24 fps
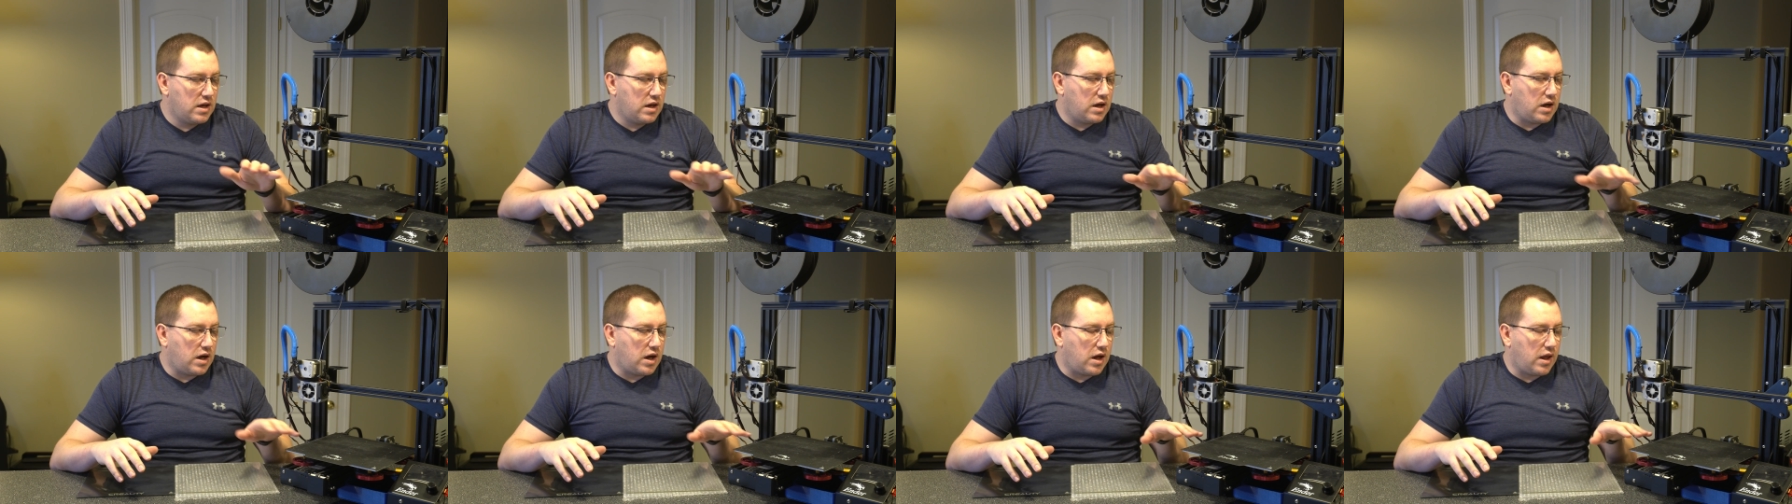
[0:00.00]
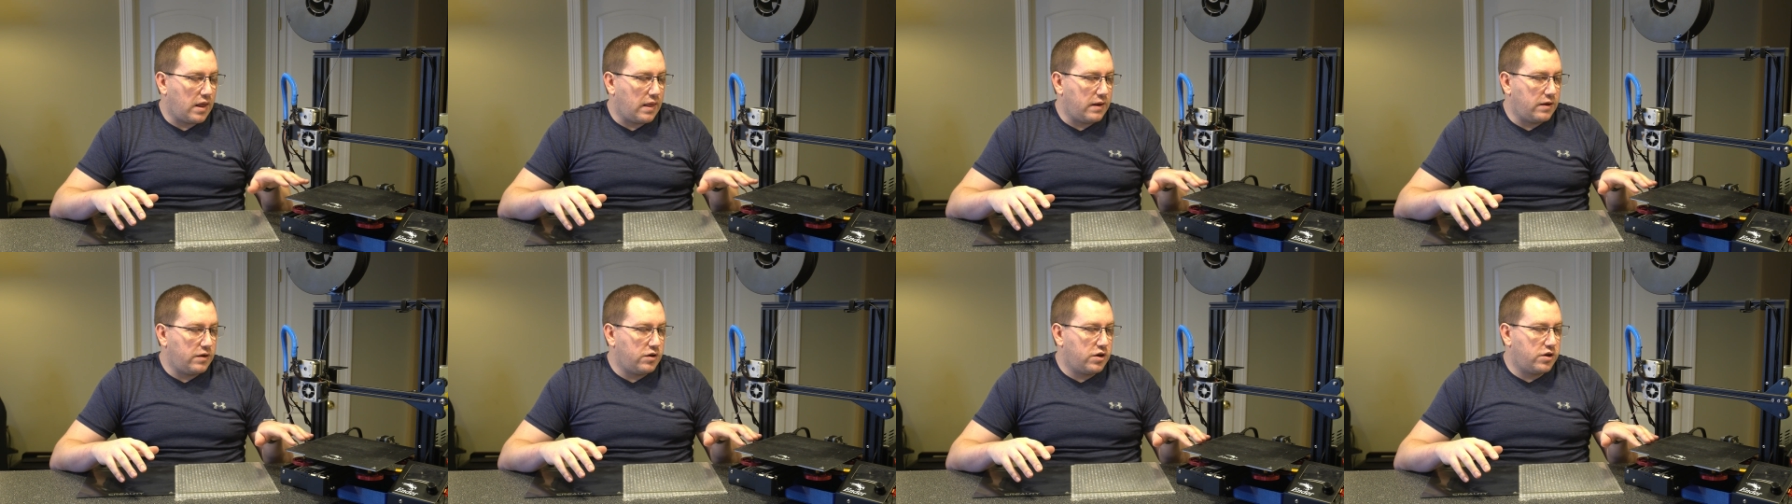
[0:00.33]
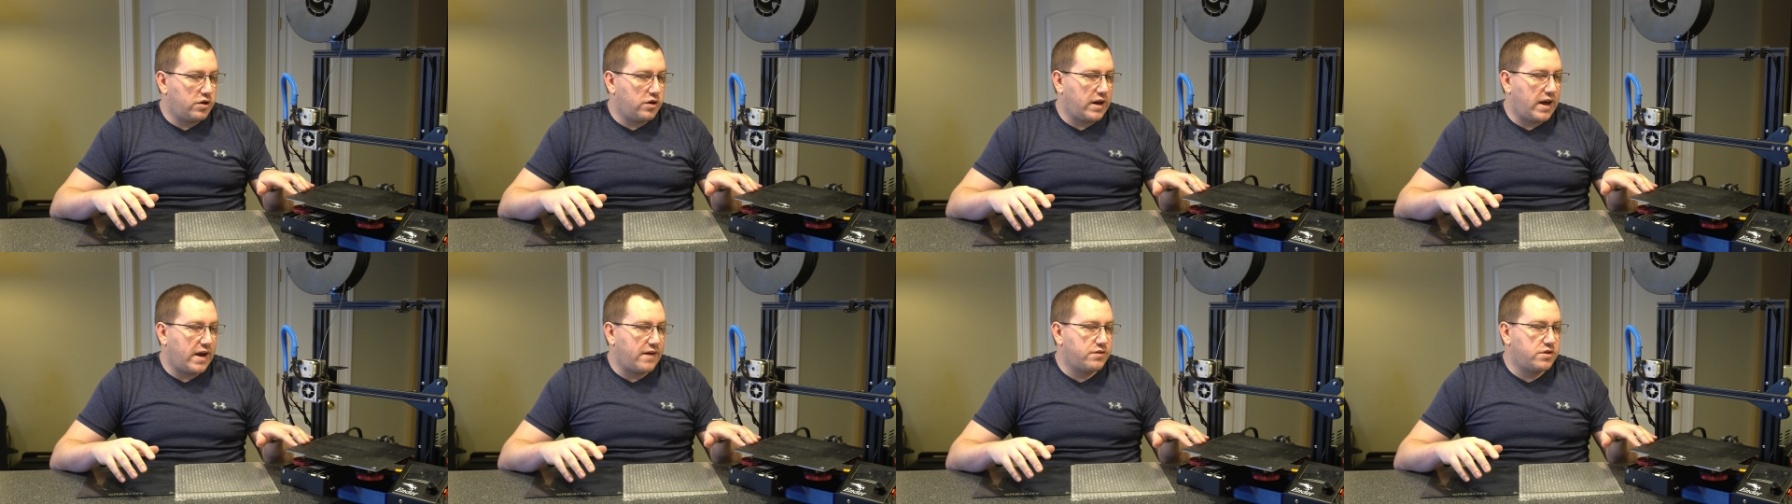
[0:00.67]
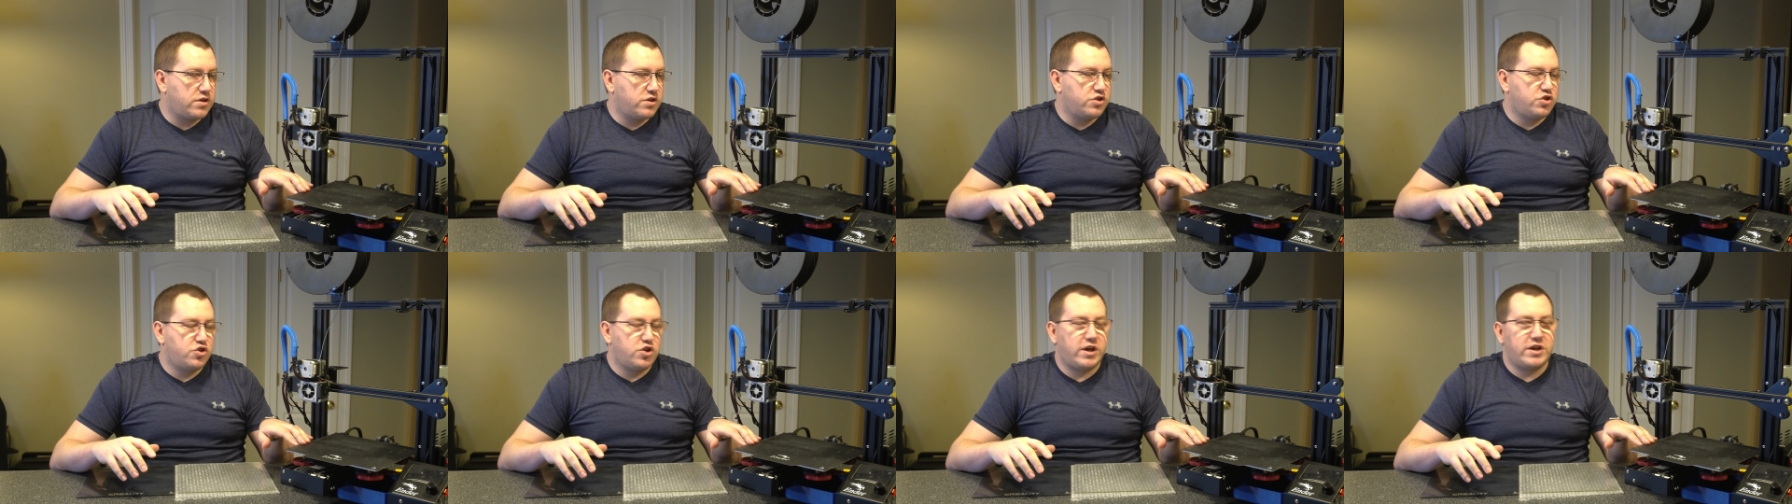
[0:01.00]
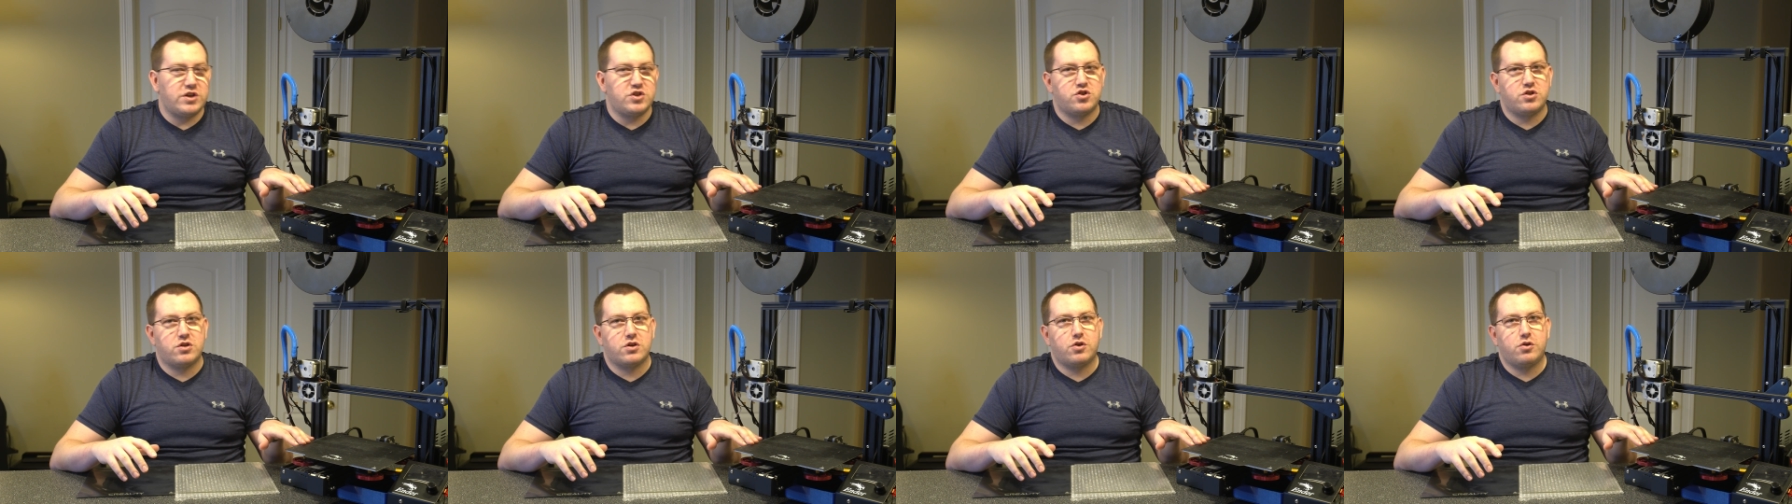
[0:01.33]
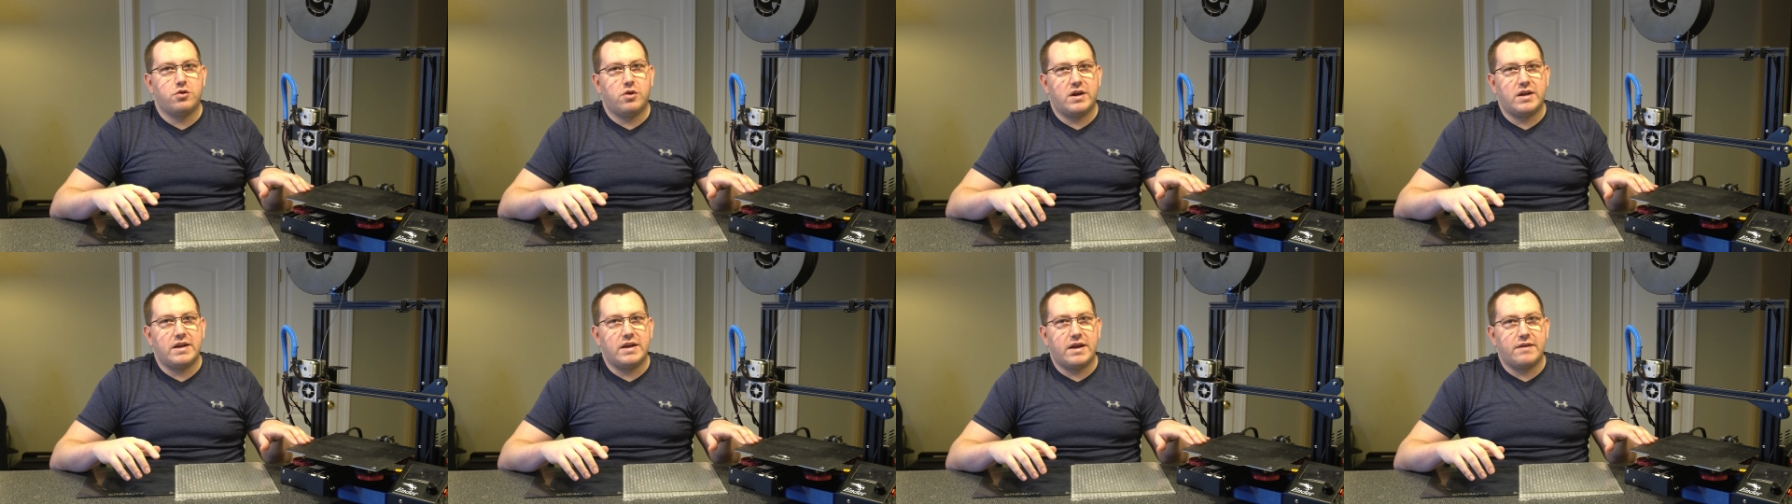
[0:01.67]
uh, you could have to change the
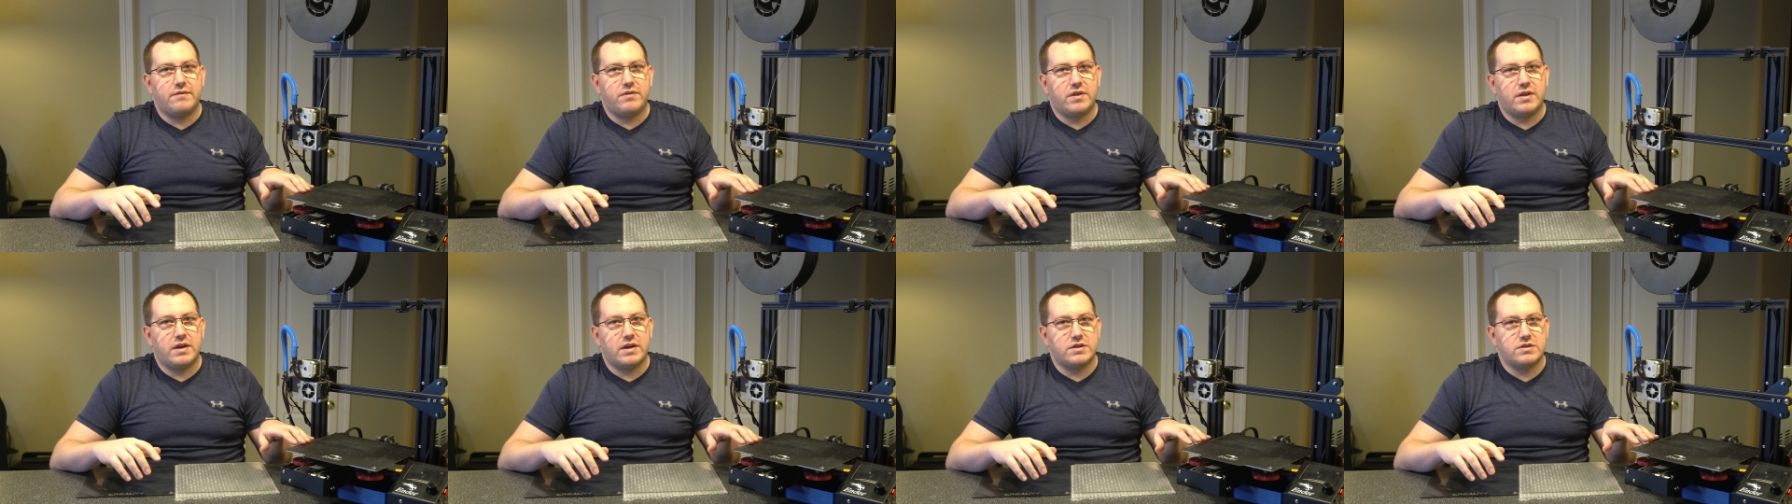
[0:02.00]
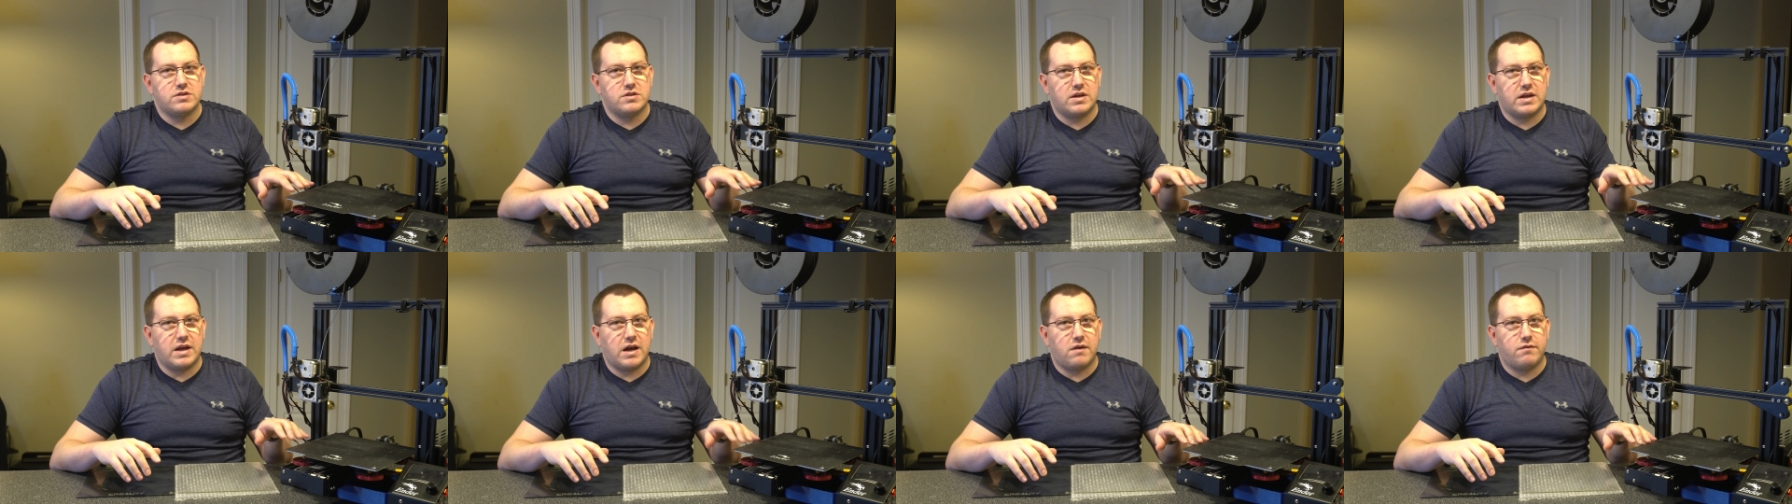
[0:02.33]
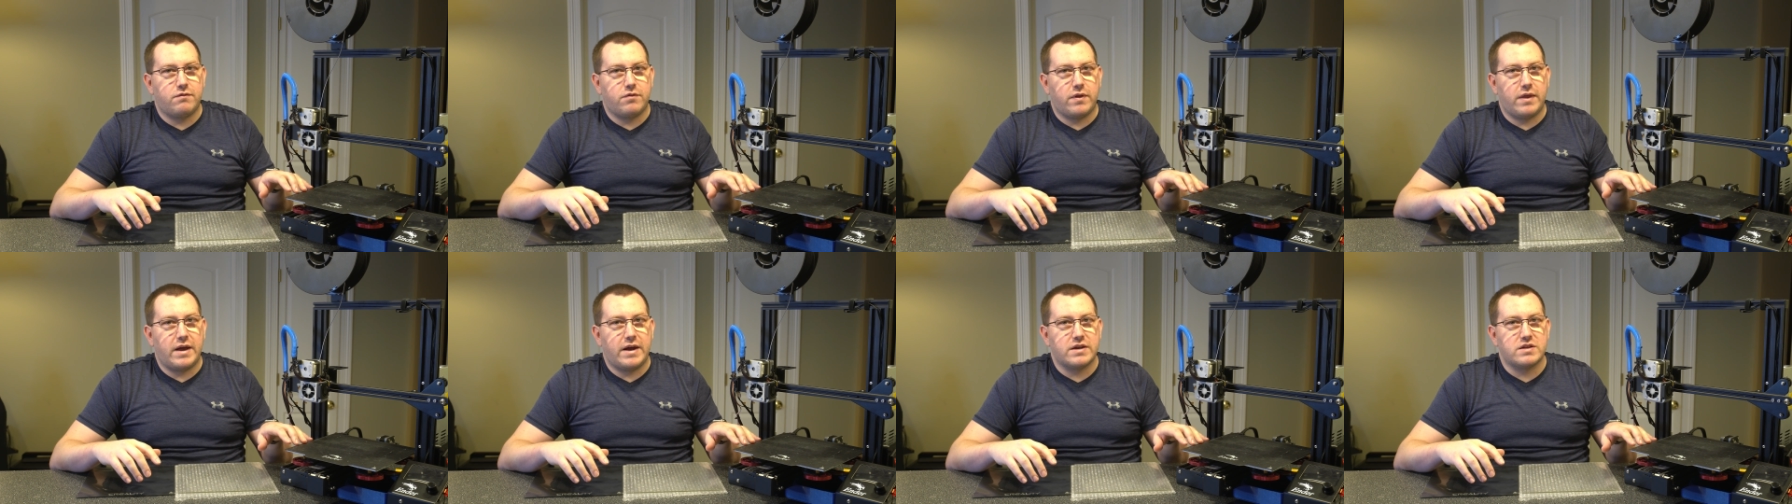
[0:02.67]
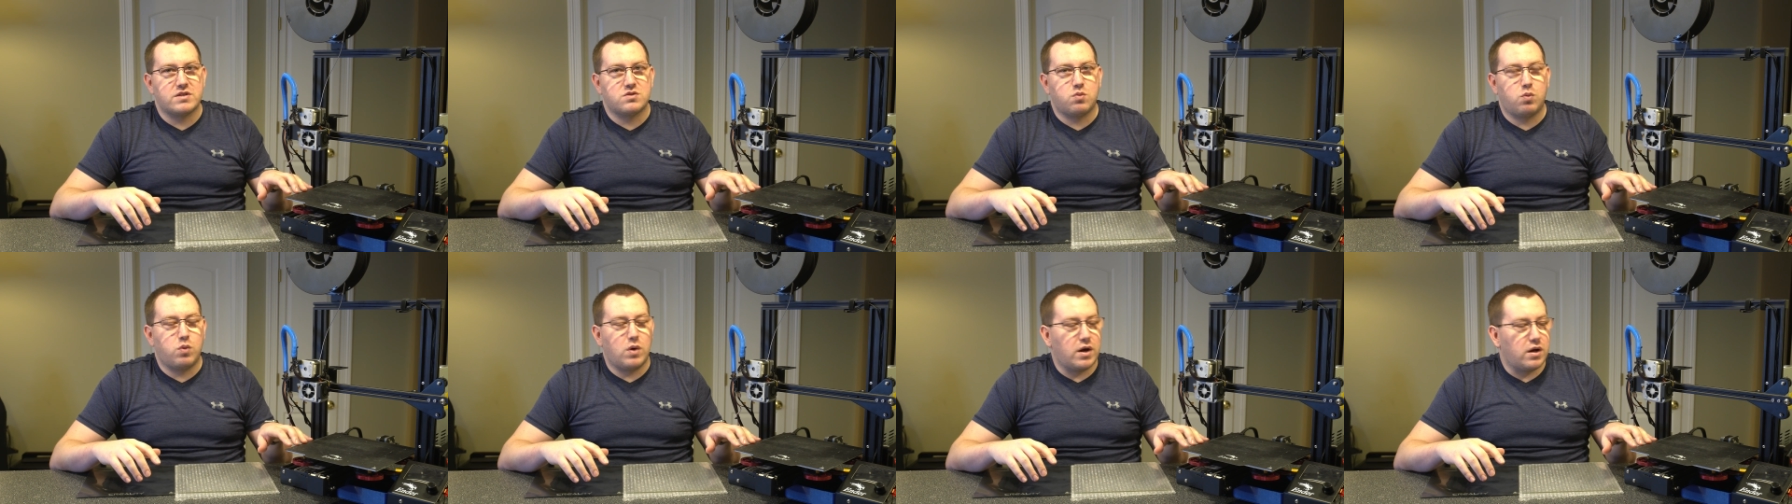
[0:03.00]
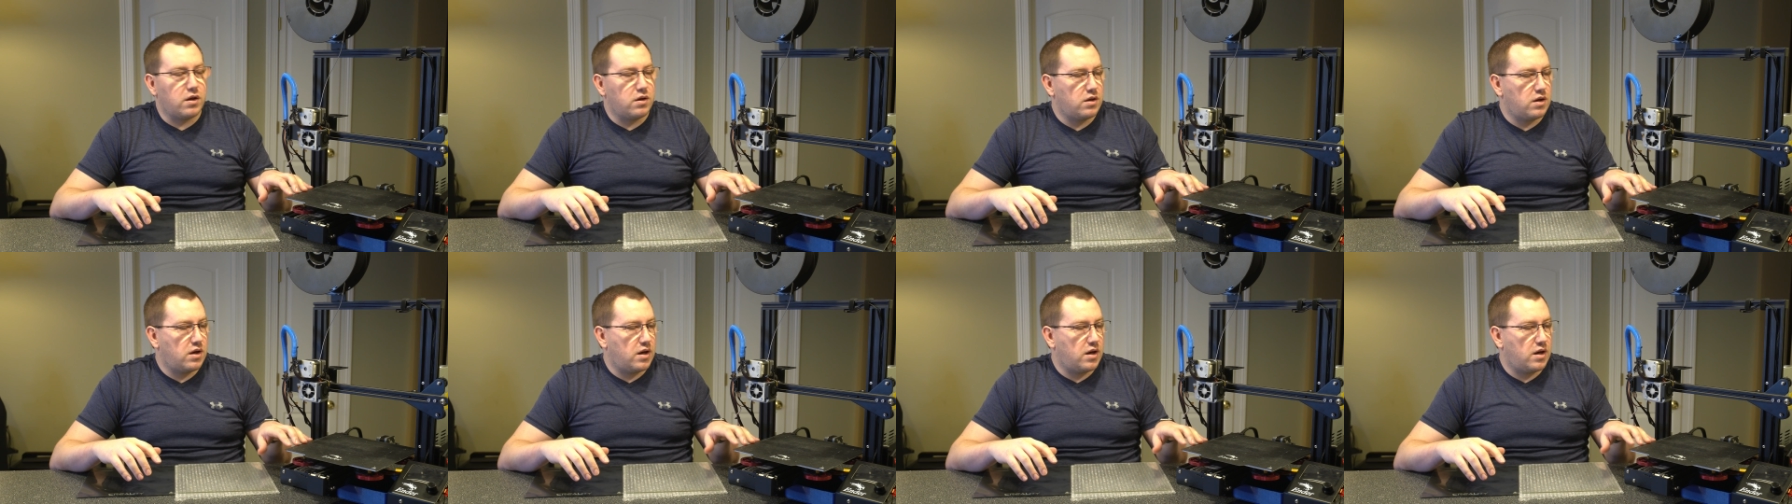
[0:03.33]
grid and everything to account for that as well.